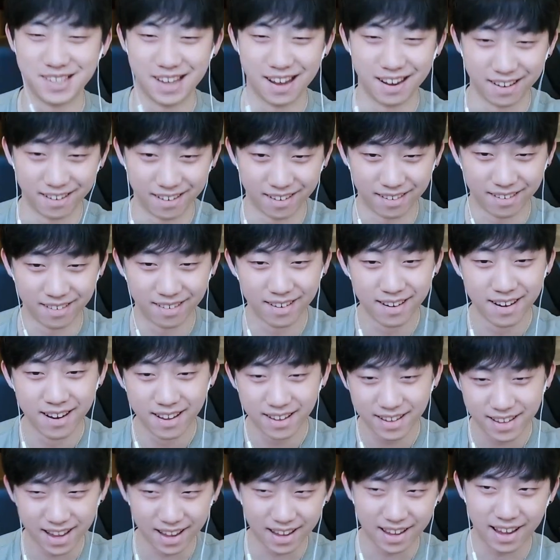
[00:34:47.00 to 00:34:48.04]
younger.
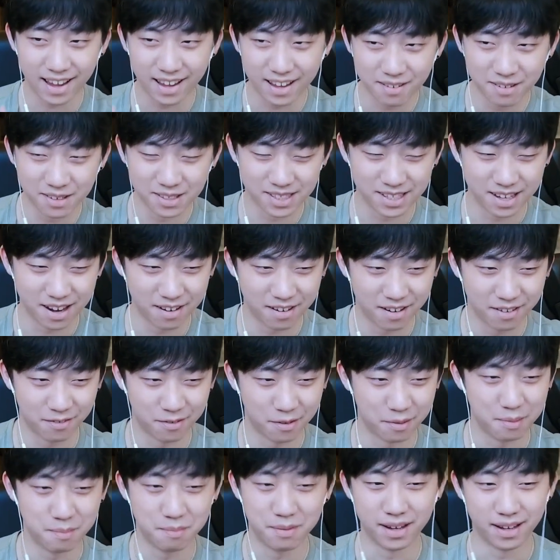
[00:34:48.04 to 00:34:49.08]
Yeah, he was younger than
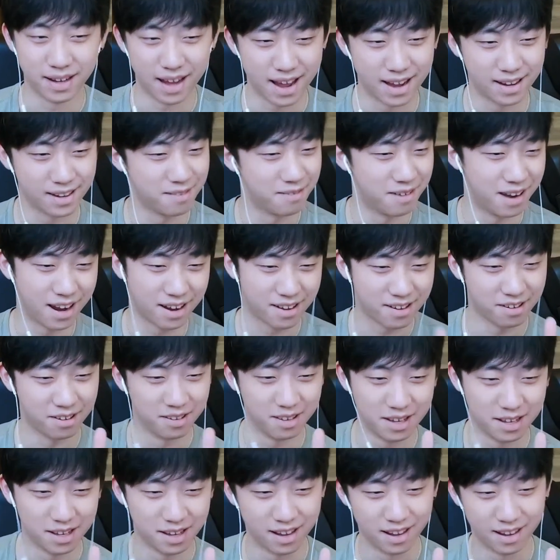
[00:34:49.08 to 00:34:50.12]
me, but anyway, I
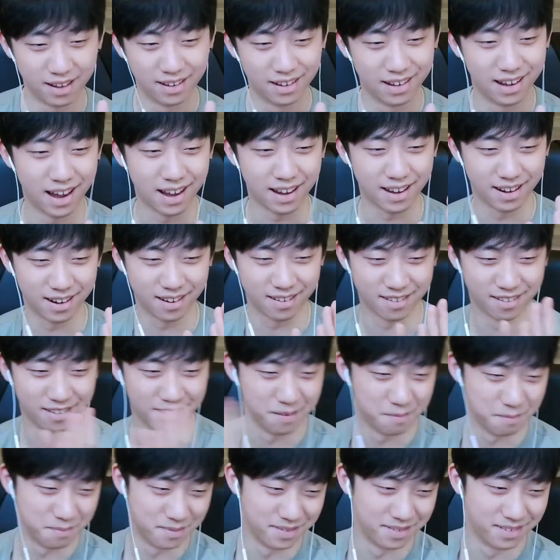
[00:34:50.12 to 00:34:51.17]
gotta call
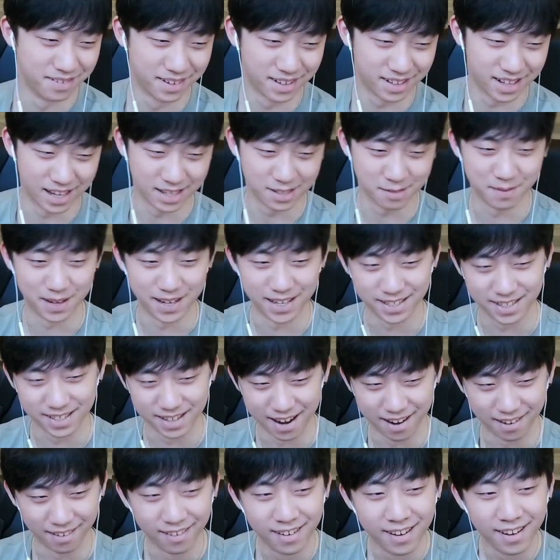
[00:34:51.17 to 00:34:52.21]
him classmates
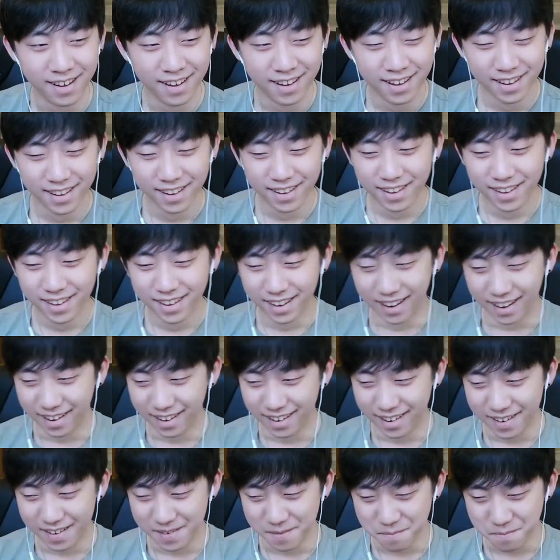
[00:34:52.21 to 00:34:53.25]
now.
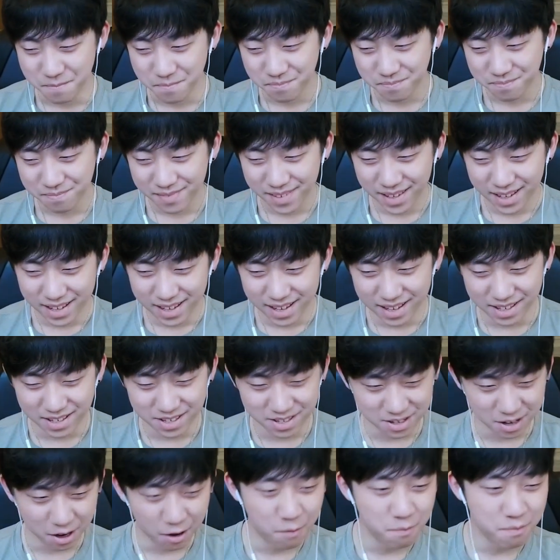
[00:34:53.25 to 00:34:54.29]
Um, he
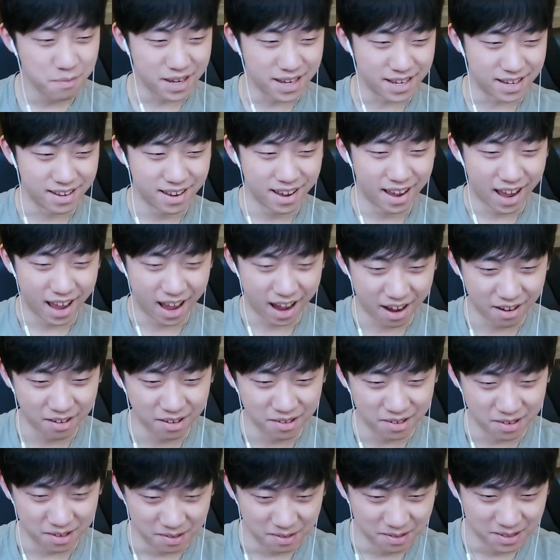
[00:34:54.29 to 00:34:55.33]
showed me how to
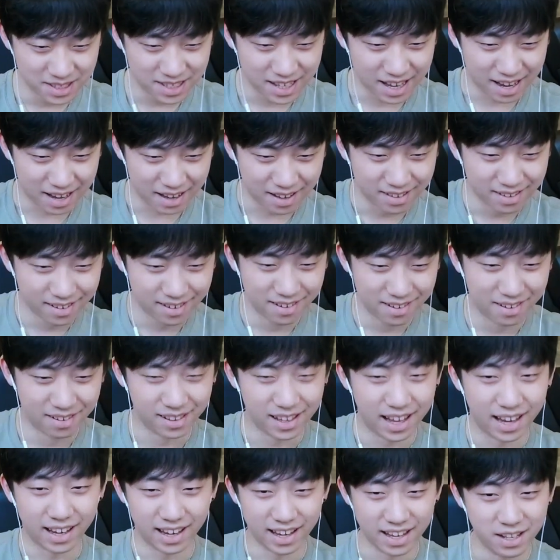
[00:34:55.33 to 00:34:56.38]
use that,
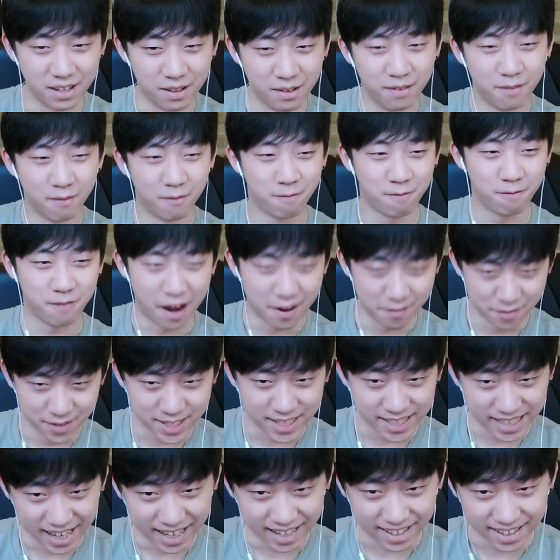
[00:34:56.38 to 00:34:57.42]
like in 5
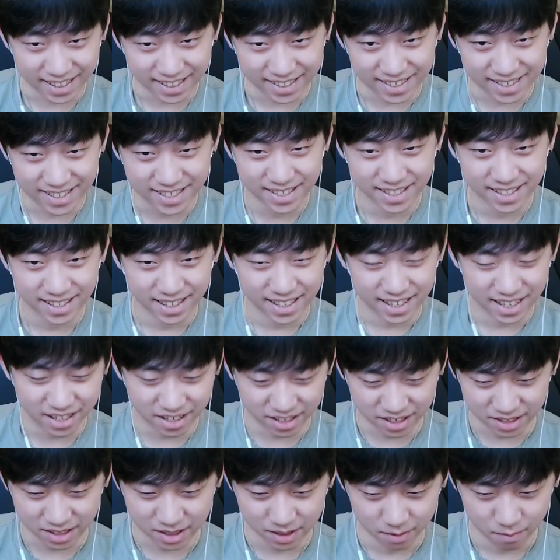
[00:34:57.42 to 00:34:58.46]
seconds. He
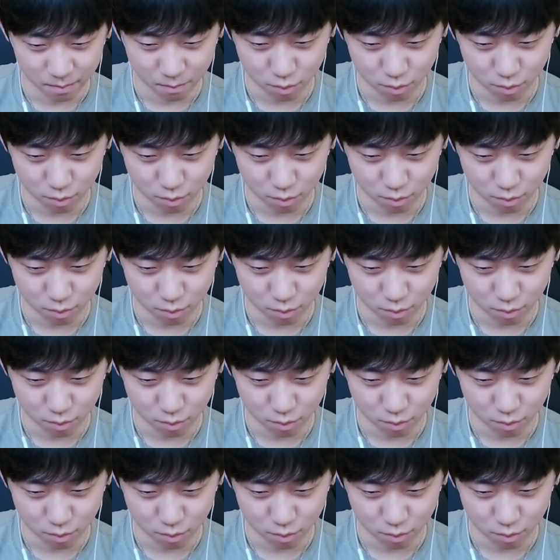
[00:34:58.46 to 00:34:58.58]
just